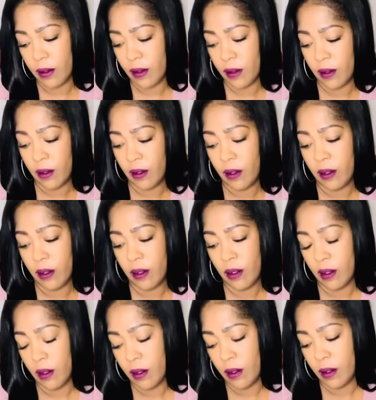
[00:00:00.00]

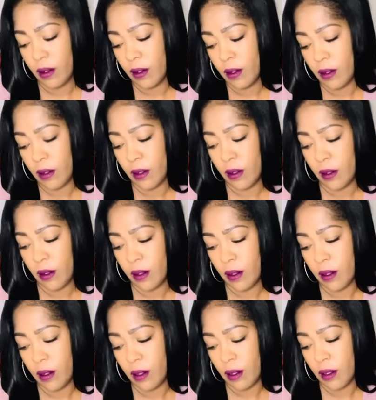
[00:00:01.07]

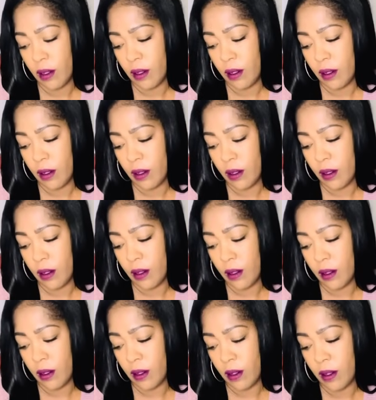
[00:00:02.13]

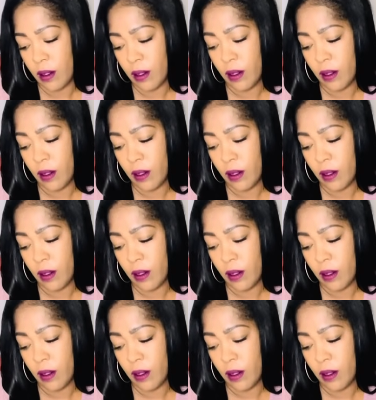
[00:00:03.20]
(silence)